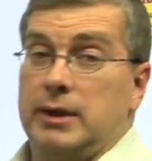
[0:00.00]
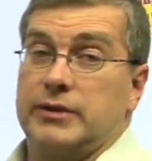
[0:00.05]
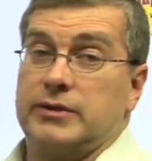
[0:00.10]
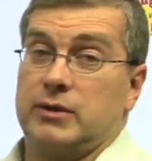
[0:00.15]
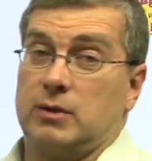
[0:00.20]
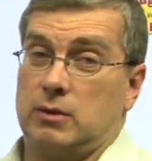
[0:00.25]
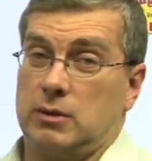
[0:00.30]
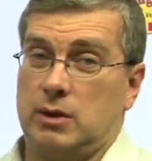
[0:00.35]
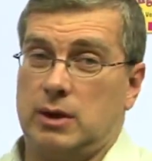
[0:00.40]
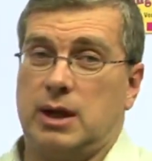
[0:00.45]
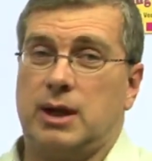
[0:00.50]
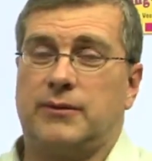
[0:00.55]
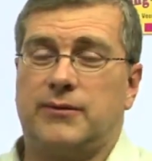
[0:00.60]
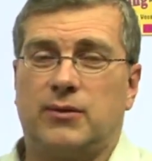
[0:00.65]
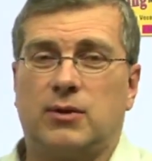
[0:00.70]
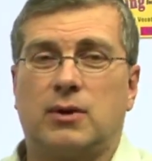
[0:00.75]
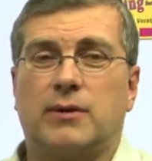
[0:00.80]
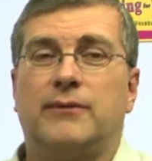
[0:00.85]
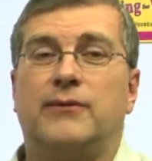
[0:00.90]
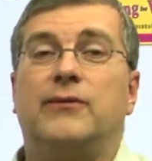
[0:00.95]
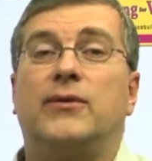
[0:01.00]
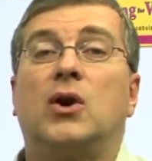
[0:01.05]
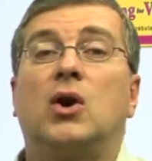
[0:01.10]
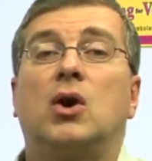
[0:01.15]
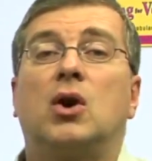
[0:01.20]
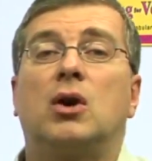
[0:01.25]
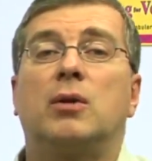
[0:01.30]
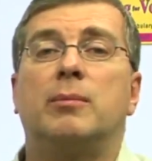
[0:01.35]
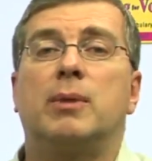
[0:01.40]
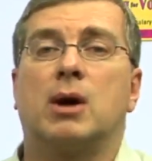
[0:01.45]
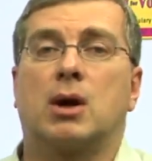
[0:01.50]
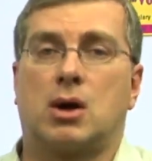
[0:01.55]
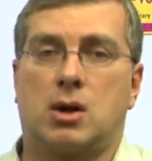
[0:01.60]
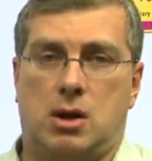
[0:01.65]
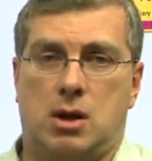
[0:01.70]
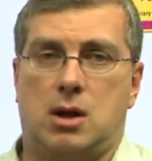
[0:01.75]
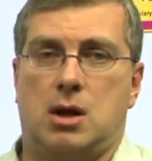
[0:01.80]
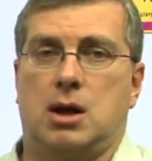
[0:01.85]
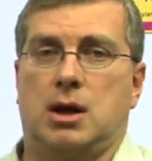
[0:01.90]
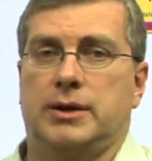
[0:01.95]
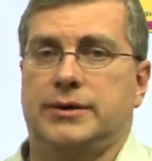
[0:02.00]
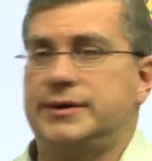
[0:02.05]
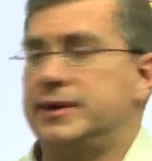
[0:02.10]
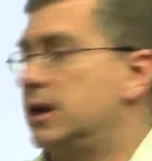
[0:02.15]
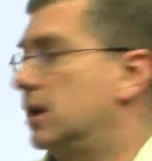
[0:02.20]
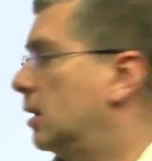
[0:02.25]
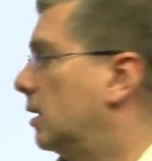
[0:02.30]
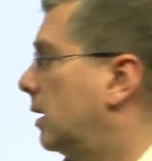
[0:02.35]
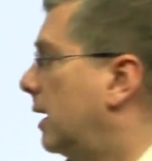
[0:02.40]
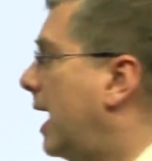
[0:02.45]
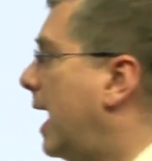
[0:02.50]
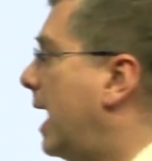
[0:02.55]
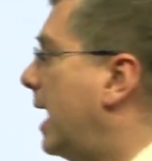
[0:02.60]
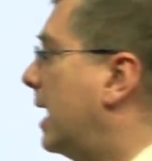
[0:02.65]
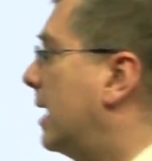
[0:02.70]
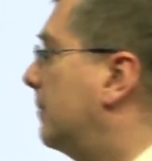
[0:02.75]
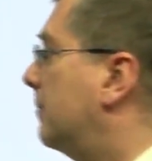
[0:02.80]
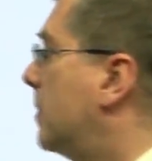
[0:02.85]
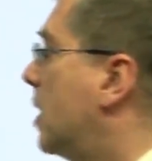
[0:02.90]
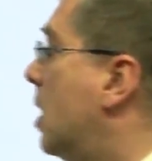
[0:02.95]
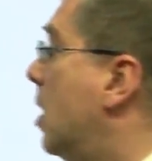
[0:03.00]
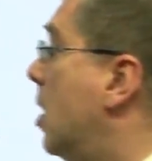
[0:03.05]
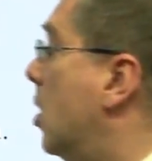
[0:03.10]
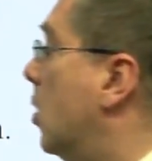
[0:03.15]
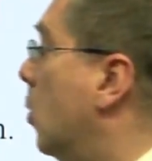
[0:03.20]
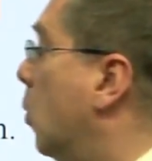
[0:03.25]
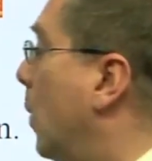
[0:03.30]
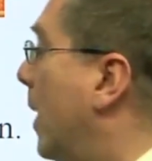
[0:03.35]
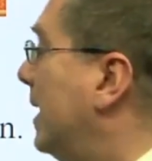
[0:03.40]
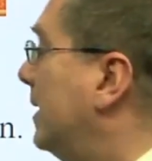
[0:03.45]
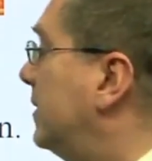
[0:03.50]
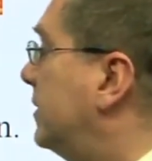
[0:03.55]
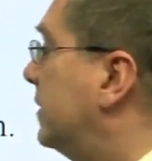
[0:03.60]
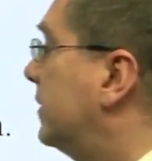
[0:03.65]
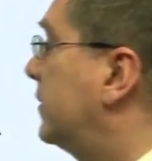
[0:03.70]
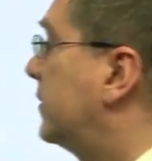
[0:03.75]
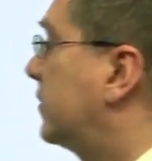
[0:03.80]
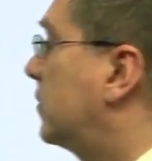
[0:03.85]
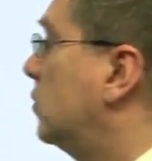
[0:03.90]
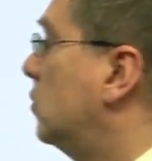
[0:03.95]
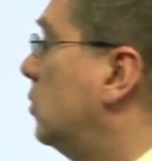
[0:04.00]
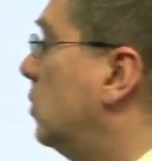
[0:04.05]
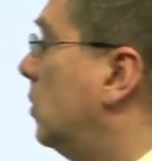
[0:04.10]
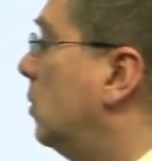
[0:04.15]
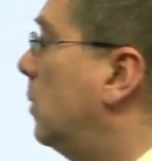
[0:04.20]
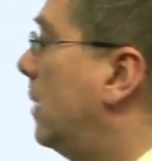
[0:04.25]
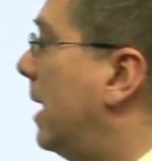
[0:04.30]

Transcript: So we're looking for a verb clause here. A, went to school